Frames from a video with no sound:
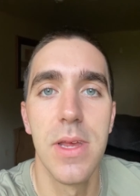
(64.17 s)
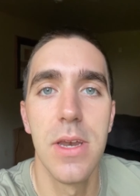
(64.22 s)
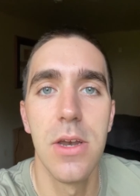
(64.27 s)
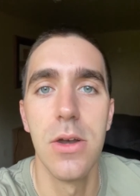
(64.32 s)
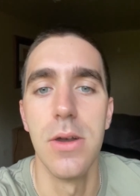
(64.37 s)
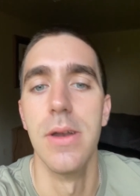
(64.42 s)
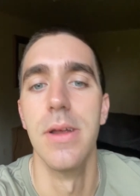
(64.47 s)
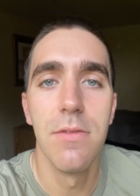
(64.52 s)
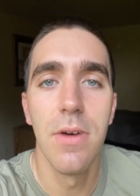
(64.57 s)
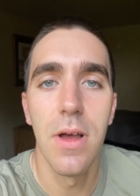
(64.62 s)

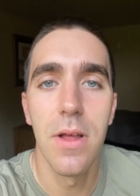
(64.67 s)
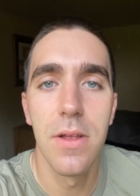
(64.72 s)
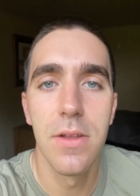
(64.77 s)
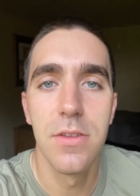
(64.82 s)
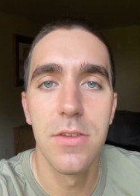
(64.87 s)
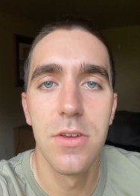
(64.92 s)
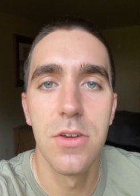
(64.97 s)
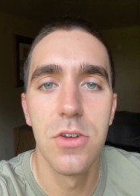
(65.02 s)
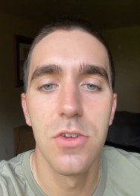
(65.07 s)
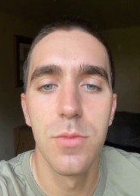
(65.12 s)
leader
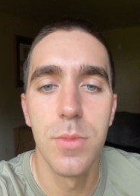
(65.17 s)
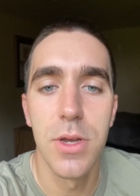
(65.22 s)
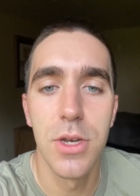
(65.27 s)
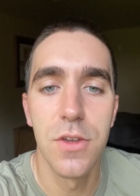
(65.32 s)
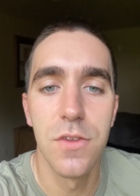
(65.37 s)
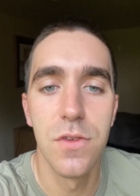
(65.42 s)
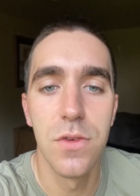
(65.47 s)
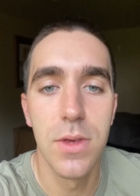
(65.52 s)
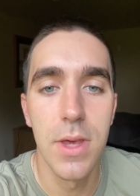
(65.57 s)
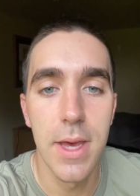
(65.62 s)
volunteer as much
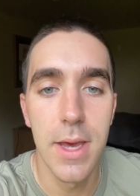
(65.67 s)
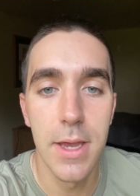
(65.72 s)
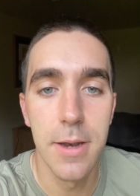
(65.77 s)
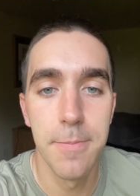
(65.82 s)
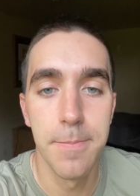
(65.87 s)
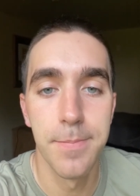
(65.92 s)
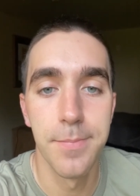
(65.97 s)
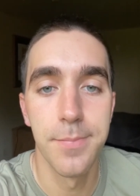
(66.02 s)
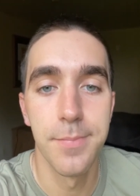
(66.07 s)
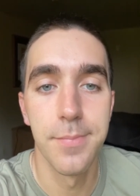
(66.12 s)
as you
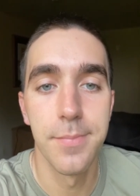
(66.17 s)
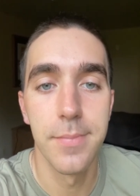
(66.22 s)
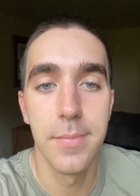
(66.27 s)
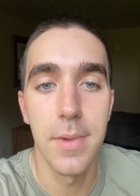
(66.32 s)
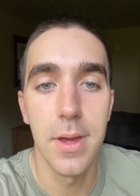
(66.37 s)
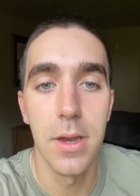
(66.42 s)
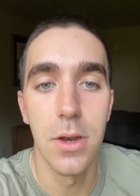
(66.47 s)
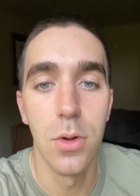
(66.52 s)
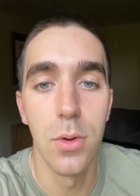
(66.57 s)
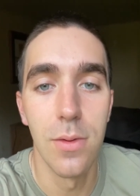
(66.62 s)
can.
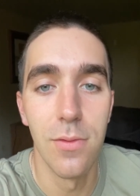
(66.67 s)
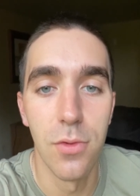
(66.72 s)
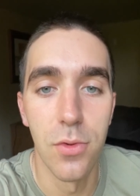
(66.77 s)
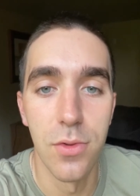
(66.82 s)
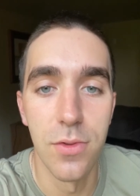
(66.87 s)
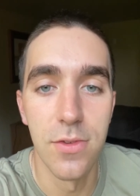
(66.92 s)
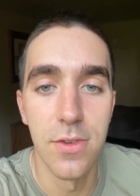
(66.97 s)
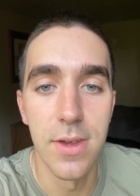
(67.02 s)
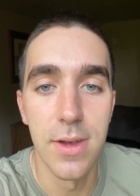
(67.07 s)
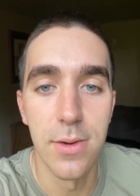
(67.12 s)
I know
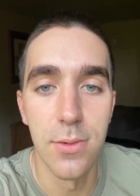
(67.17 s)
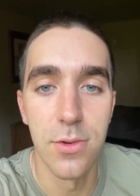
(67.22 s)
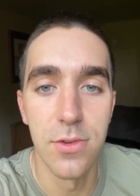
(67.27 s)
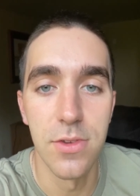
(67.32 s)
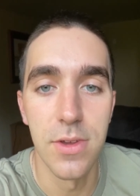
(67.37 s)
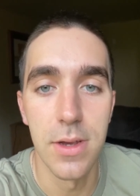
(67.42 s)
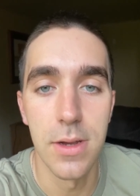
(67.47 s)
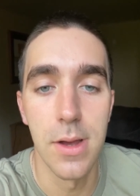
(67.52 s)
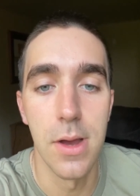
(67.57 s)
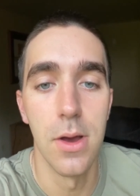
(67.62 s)
everyone's always
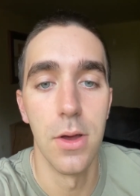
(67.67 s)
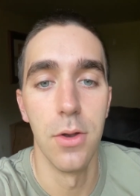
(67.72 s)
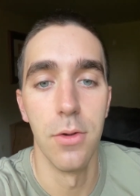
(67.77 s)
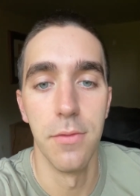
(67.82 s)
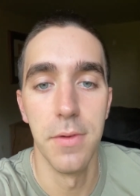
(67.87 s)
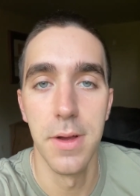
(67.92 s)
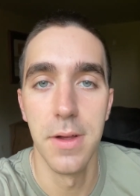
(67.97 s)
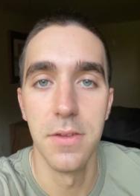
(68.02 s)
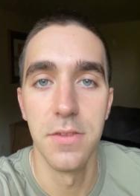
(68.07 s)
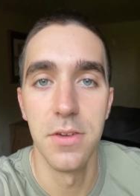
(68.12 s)
like, oh, don't
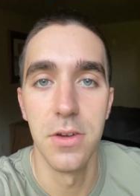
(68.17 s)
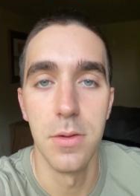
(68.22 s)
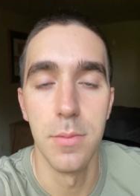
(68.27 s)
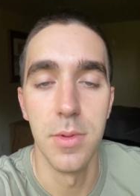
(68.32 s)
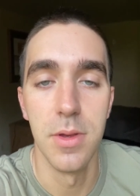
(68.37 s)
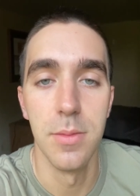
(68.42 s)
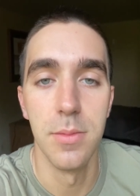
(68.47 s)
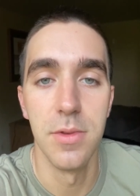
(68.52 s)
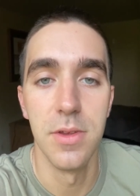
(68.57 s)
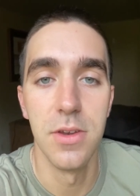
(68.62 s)
volunteer at
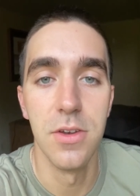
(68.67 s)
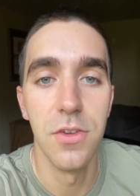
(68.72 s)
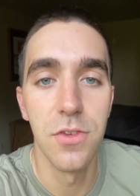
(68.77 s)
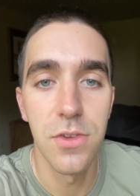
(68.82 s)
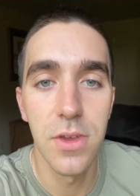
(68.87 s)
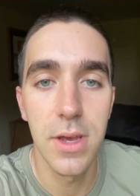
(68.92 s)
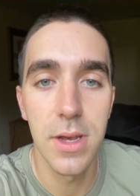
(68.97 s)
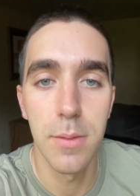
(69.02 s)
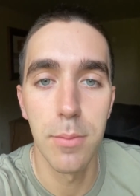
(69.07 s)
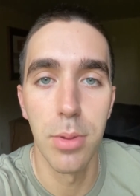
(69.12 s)
BMT, just
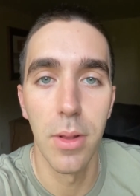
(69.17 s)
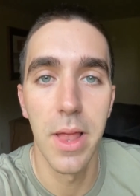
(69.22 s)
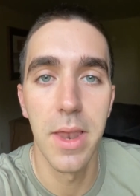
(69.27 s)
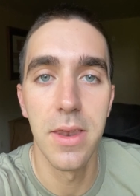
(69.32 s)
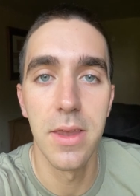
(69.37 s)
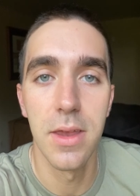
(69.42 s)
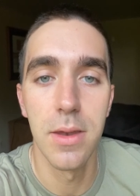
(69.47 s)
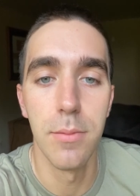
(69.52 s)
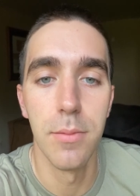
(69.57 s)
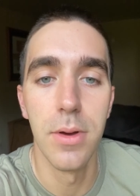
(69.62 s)
like
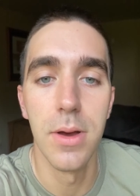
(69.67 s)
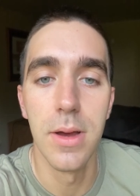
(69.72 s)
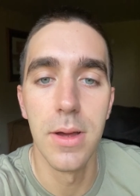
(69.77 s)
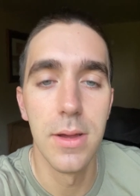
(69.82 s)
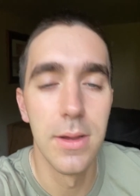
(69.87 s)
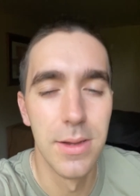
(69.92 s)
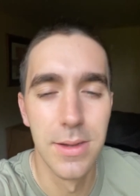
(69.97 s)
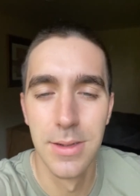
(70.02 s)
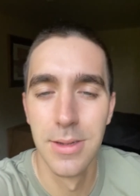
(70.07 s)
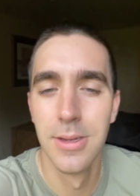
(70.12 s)
blend in,
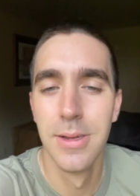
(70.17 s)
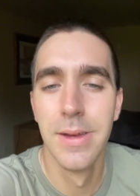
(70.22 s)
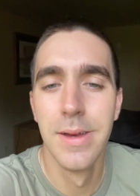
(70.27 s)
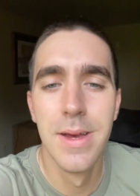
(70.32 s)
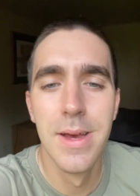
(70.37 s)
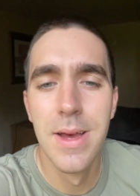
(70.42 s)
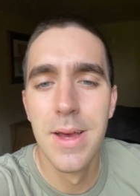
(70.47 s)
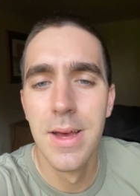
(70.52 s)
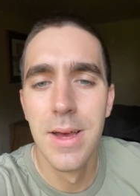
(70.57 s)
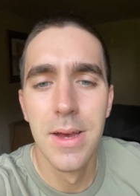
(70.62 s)
but
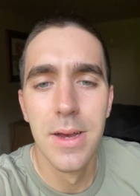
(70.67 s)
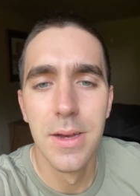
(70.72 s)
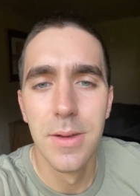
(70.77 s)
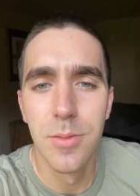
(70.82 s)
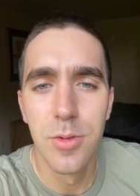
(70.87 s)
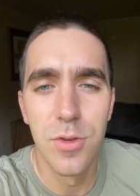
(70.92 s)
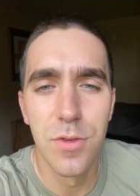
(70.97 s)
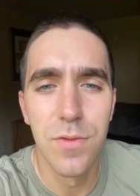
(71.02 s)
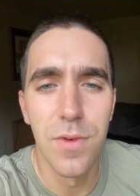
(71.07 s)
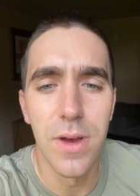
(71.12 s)

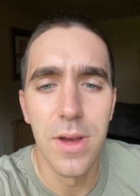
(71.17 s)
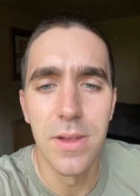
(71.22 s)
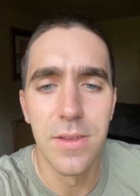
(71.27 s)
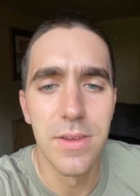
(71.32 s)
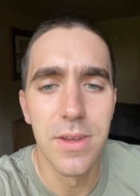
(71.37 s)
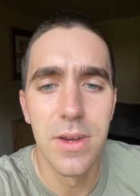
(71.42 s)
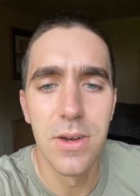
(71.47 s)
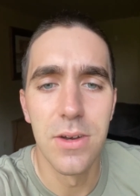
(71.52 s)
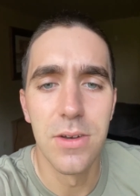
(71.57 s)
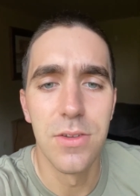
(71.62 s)
just
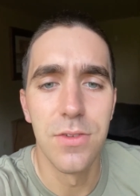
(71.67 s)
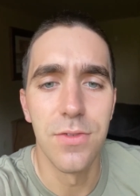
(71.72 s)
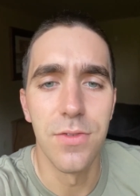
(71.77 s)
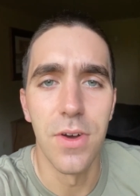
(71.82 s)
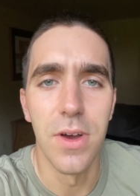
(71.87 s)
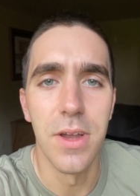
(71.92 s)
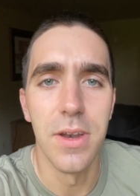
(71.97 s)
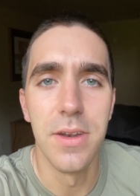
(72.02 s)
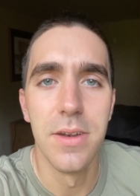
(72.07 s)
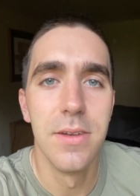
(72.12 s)
volunteer, it's
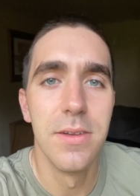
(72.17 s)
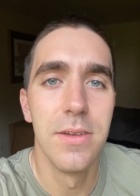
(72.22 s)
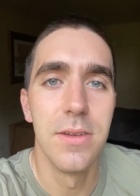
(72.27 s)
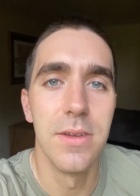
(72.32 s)
fun.